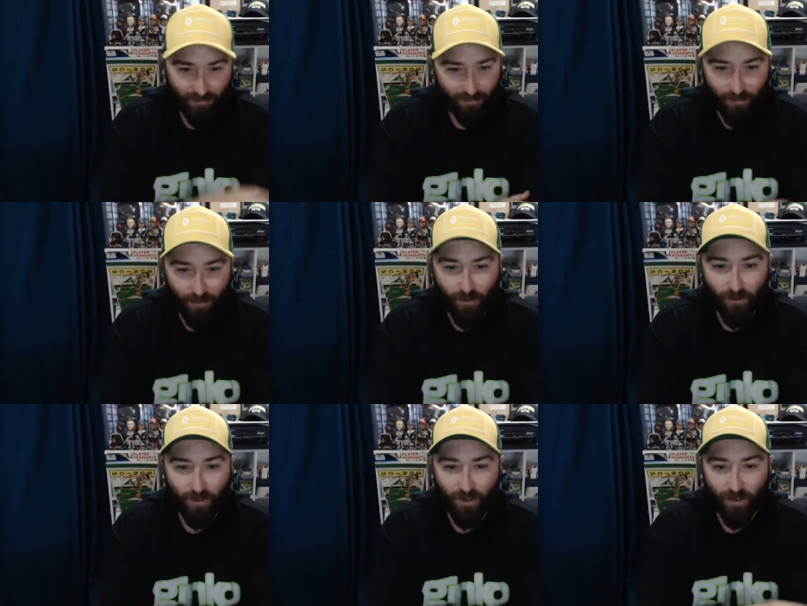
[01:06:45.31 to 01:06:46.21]
from the
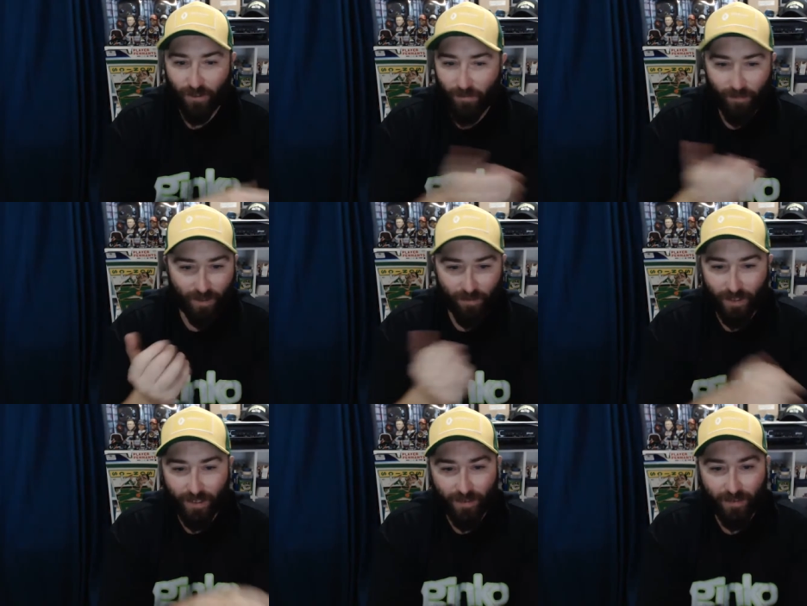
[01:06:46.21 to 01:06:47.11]
dawn of time till
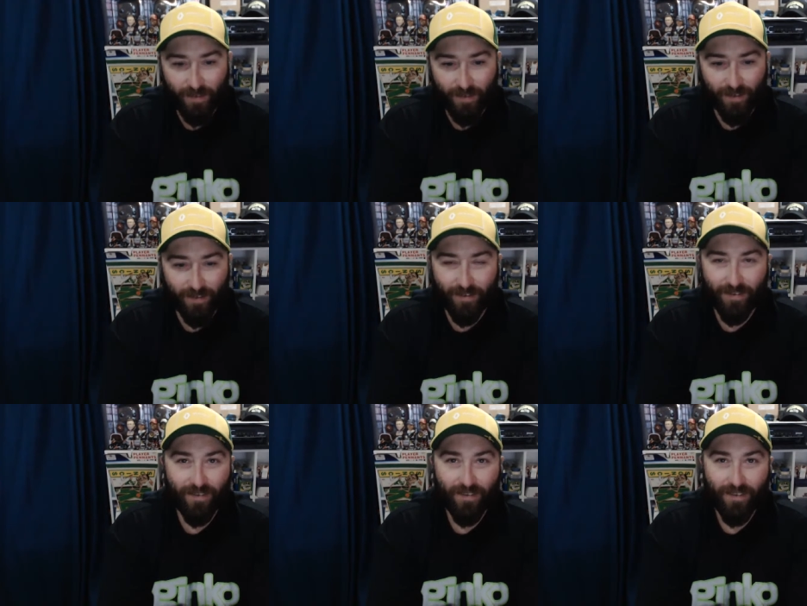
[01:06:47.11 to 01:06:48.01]
now, so
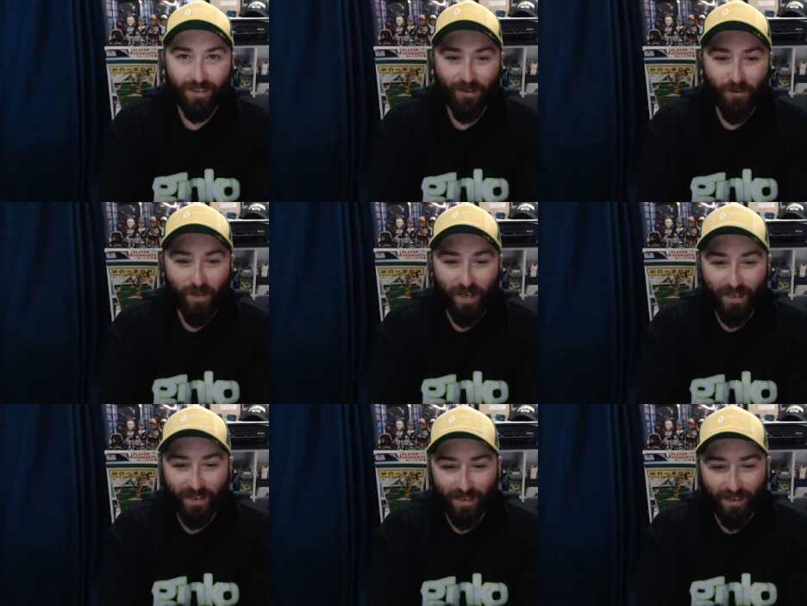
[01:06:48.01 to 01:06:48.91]
could
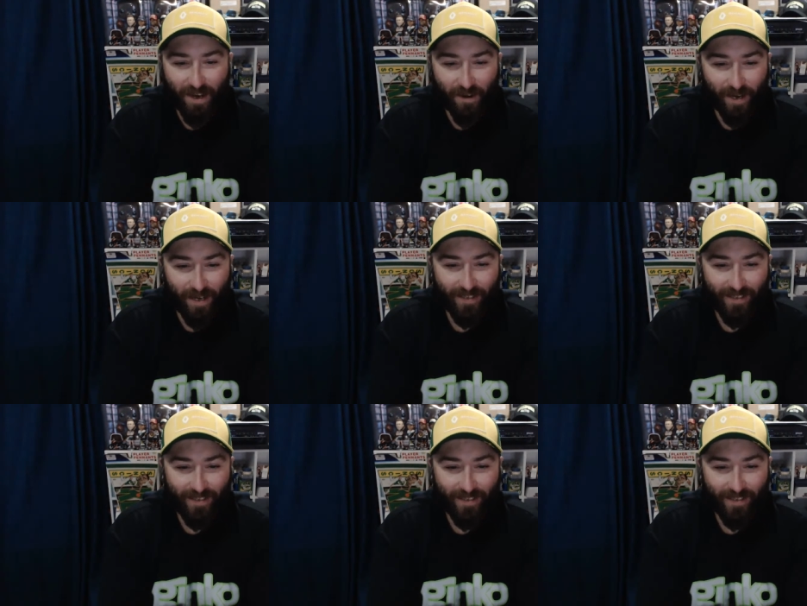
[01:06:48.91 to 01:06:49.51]
be a goer.